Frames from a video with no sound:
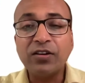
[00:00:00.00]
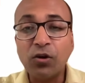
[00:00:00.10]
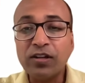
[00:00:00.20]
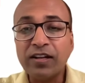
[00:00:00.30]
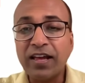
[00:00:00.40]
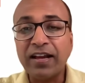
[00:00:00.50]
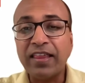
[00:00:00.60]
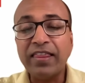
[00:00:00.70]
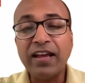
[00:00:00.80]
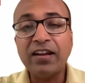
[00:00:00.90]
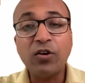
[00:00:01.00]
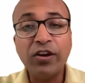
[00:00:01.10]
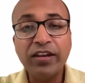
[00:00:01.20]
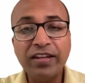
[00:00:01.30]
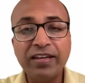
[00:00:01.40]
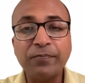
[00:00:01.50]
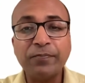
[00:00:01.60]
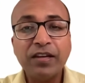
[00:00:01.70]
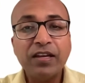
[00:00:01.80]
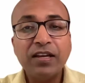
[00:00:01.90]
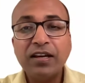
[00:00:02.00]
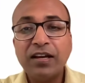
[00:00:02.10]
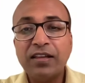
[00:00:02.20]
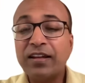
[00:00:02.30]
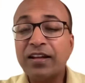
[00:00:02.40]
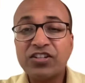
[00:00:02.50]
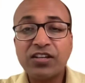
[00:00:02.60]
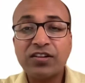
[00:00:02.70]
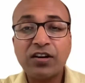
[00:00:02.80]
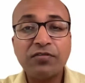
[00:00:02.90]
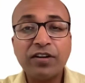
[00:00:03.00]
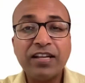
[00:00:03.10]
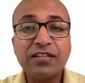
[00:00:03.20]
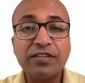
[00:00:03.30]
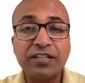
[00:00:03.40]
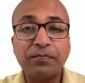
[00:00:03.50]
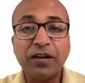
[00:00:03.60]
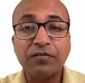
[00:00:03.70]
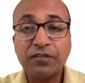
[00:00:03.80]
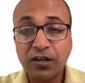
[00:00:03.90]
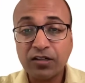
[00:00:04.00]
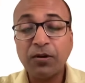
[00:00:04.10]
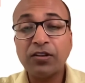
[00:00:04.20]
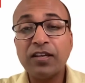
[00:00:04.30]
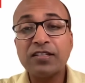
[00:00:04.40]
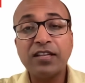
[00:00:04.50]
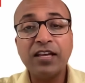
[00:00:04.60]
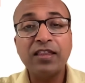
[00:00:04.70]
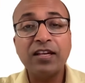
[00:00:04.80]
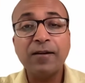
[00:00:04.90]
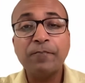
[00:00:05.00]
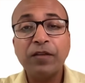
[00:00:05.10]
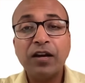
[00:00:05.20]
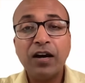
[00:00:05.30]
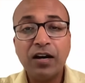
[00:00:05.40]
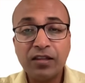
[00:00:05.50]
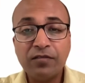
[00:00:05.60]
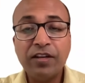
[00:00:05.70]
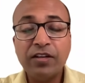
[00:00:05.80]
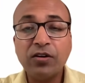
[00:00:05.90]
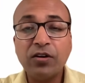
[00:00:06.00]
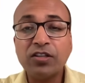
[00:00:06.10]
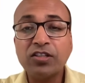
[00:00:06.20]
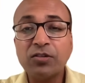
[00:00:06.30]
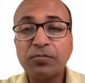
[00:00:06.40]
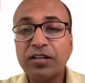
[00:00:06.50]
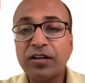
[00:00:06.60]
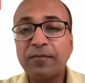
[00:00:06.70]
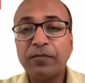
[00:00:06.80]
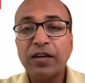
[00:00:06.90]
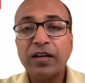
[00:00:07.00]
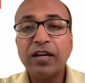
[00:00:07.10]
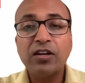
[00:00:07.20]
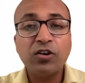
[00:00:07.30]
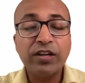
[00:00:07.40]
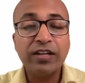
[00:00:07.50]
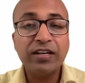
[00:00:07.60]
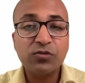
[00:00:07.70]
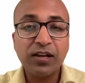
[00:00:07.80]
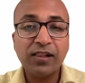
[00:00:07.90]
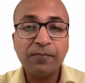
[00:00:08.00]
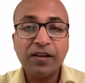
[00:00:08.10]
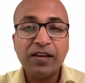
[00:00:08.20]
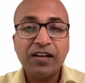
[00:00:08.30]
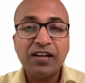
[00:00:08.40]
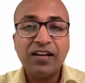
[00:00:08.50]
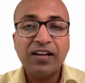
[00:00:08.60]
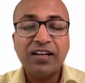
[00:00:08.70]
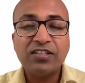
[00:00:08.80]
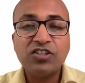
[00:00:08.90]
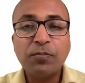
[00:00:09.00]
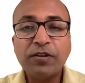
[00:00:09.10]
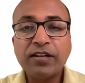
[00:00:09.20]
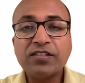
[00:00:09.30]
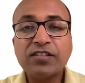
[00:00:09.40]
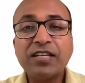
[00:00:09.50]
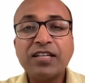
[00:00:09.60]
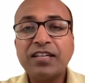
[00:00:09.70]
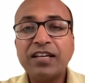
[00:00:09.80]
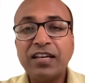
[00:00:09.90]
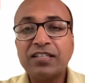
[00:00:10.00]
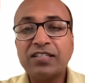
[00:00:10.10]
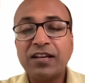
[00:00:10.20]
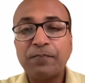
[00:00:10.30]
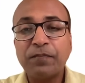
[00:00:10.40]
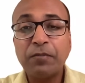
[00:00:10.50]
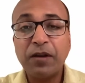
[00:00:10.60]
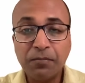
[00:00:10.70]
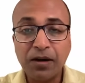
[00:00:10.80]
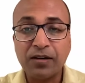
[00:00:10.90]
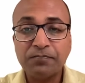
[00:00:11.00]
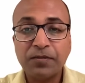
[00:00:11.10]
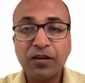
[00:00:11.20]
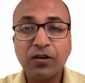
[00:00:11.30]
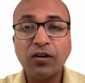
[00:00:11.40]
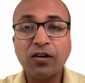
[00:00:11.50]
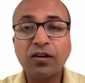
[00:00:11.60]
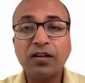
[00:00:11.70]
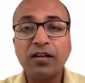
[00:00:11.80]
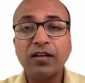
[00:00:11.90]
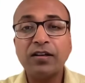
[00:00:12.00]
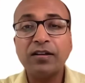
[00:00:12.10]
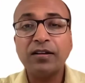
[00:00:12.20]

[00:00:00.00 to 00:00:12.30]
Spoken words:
golden egg. And then Rohini, the nakshatra of creativity. I've talked about this in the other video on Jupiter in Rohini as well. Jupiter's deity is Brahma, or